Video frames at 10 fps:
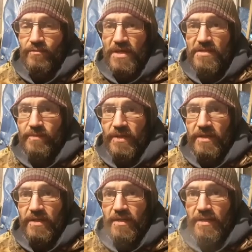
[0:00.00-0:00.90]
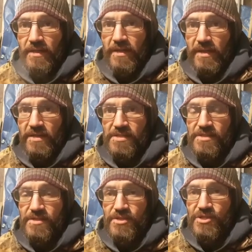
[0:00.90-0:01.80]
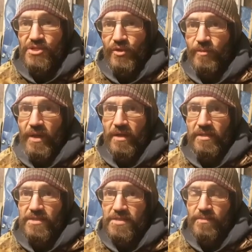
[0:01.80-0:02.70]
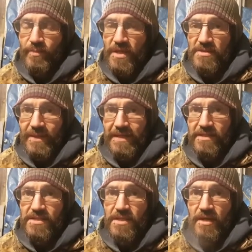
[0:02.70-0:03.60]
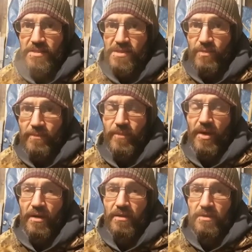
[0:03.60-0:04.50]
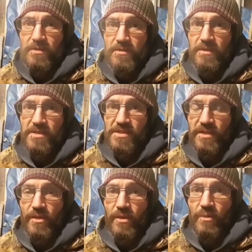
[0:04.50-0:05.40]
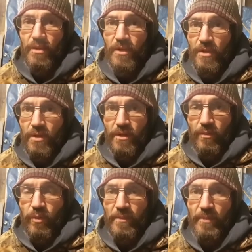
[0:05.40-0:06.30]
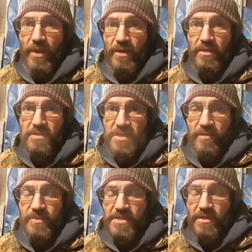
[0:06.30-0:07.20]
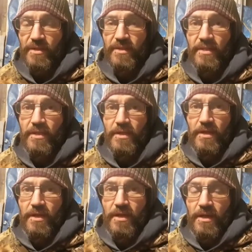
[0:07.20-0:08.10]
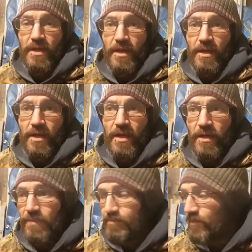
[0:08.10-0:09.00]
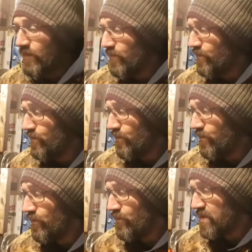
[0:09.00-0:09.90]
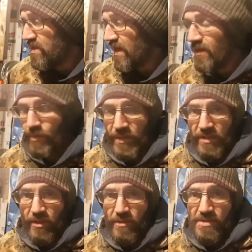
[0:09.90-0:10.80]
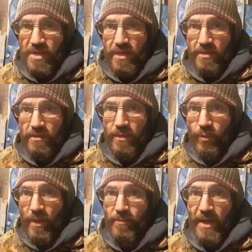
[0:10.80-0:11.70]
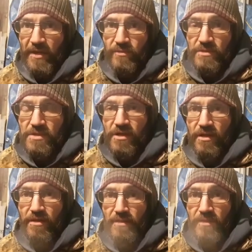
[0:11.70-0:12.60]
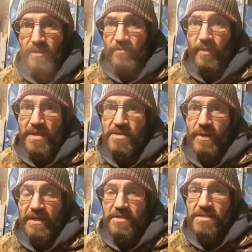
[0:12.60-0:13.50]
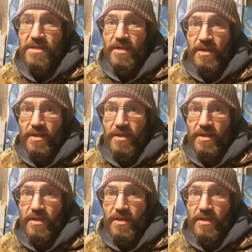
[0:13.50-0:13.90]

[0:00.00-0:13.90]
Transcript: recipe is 2 parts beeswax to 1 part linseed oil, 1 part turpentine. Today I'll be using 1 pound of beeswax,